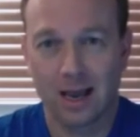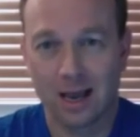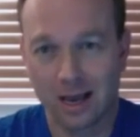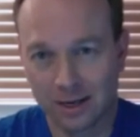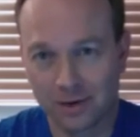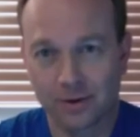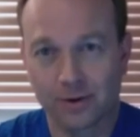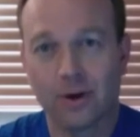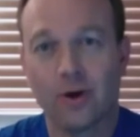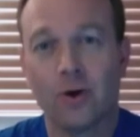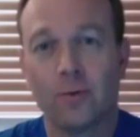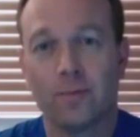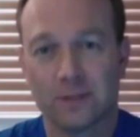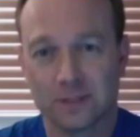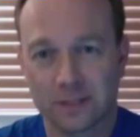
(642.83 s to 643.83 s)
and you're
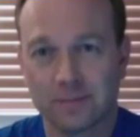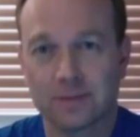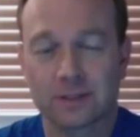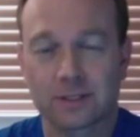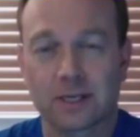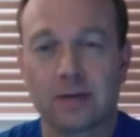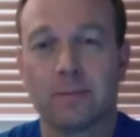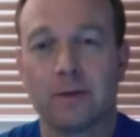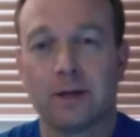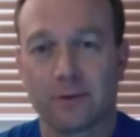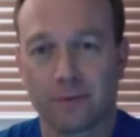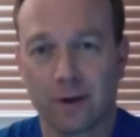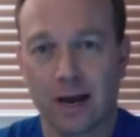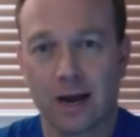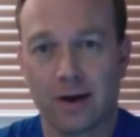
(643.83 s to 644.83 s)
hoping something's going to be
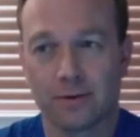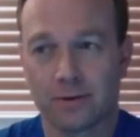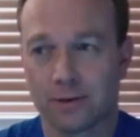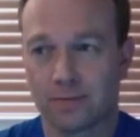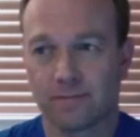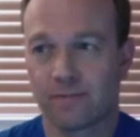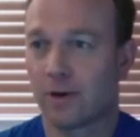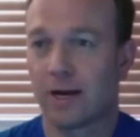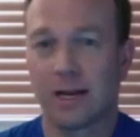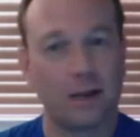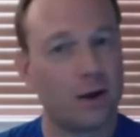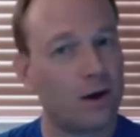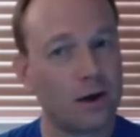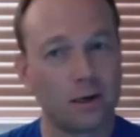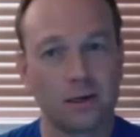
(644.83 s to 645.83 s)
around for a
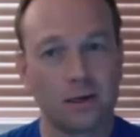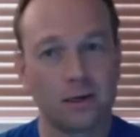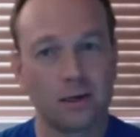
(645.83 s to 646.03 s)
long,